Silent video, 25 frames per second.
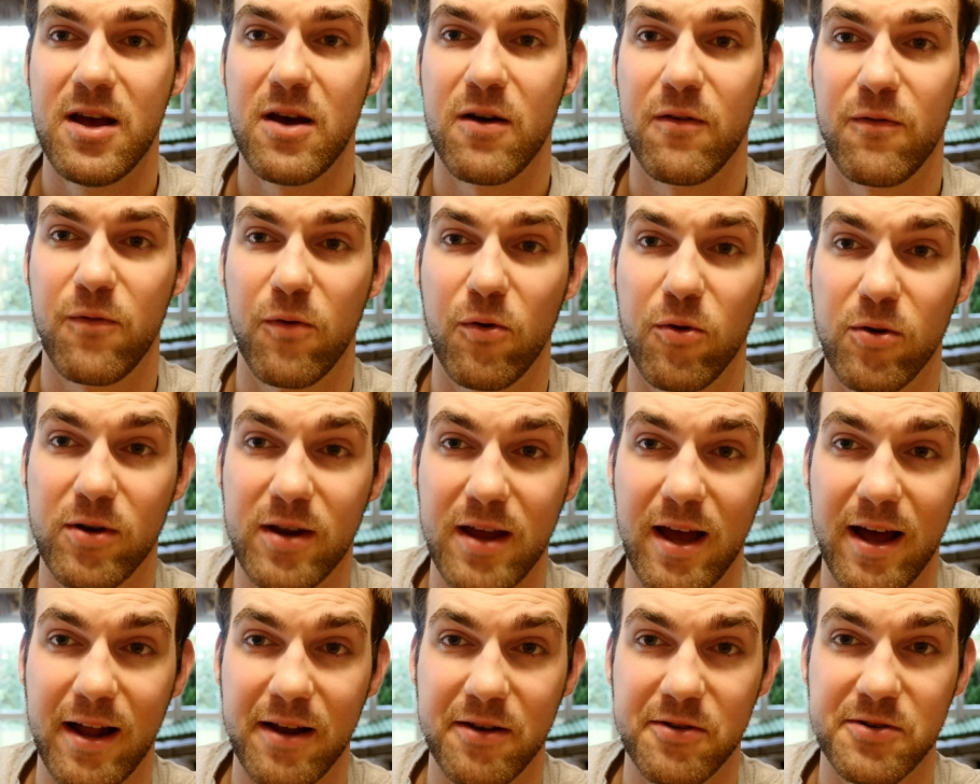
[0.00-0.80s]
four
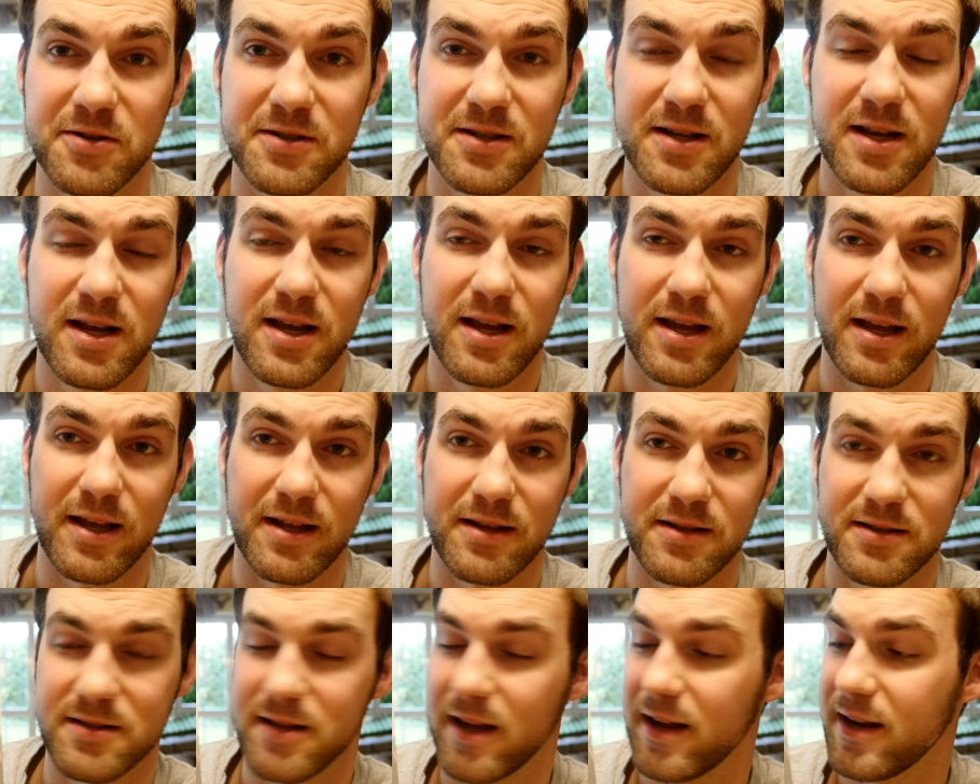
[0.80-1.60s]
colors
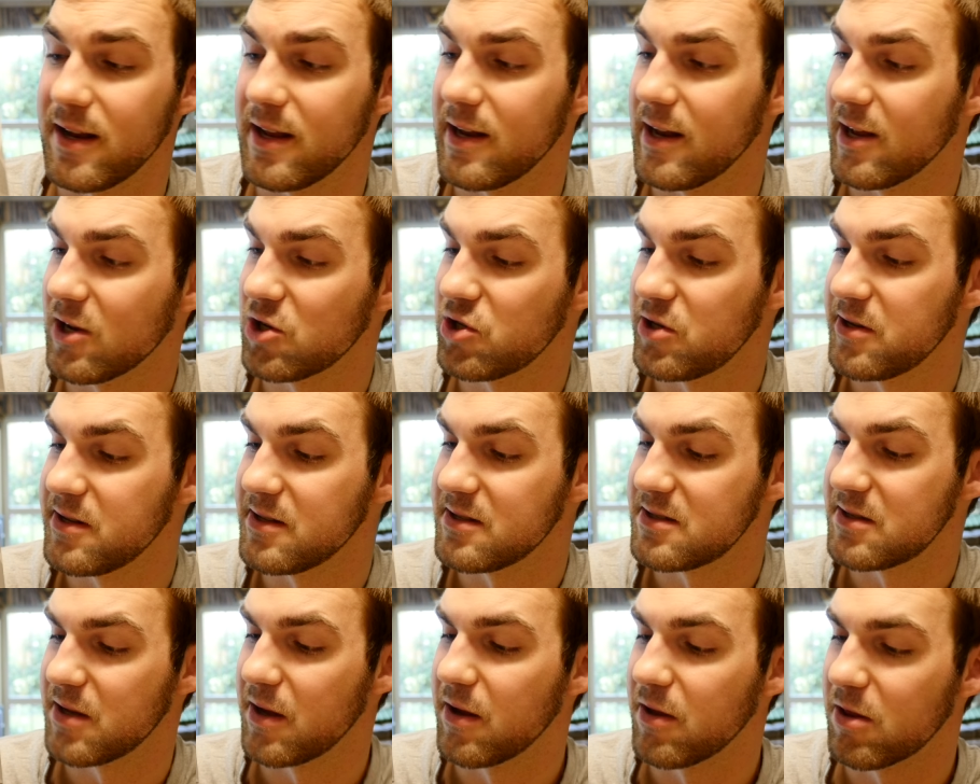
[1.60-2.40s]
inside and actually
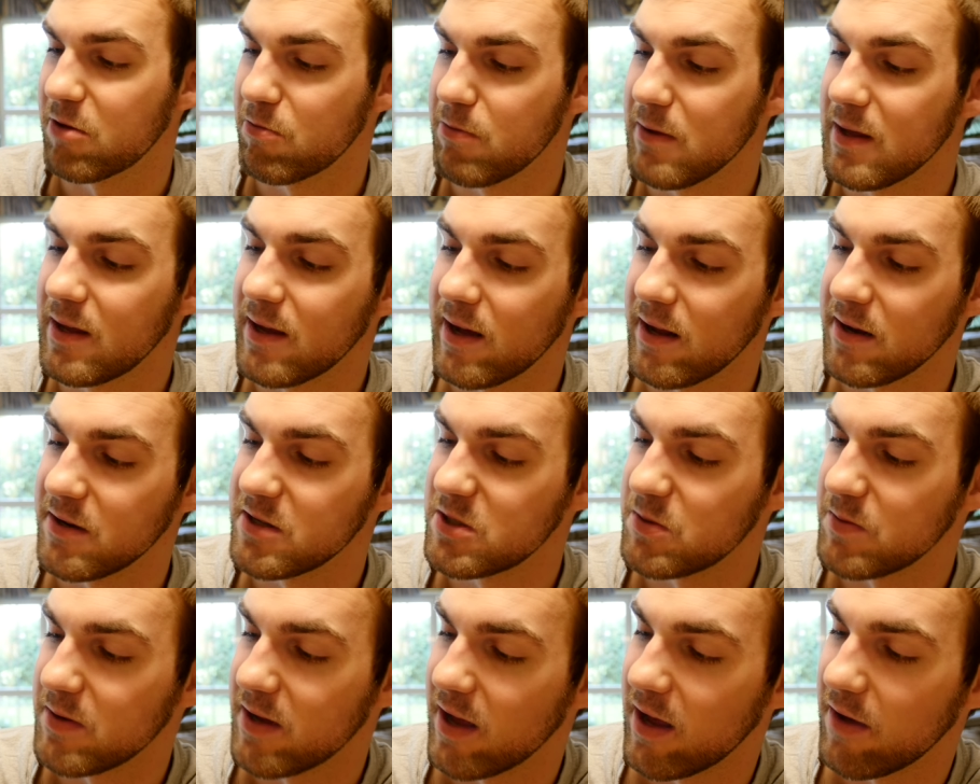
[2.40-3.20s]
it's three
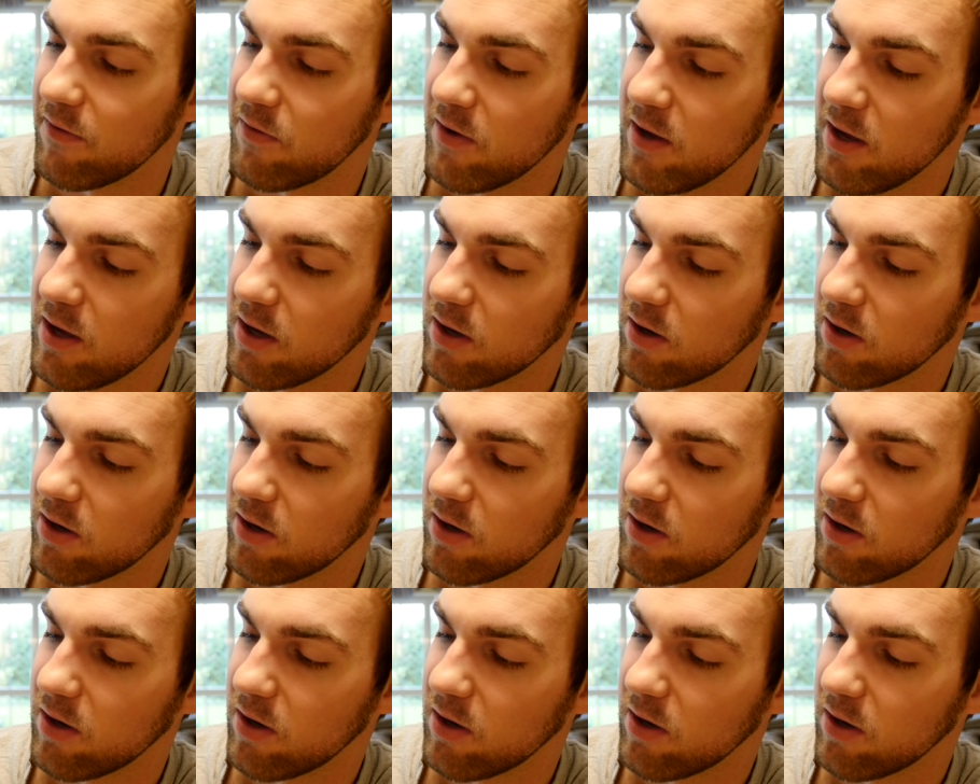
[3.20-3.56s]
colors we have